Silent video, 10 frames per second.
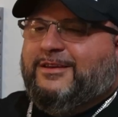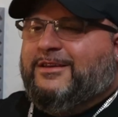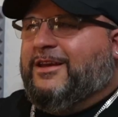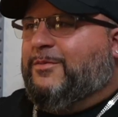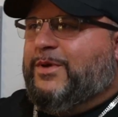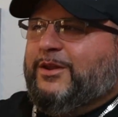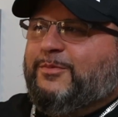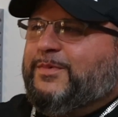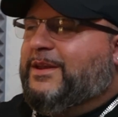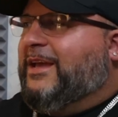have been
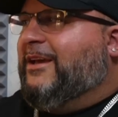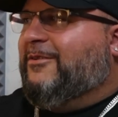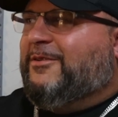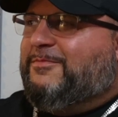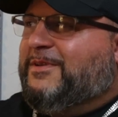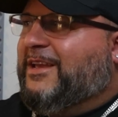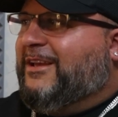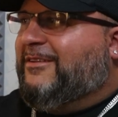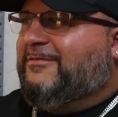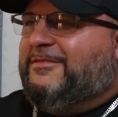up and down,
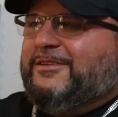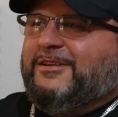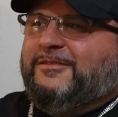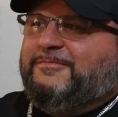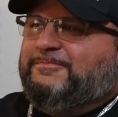you know.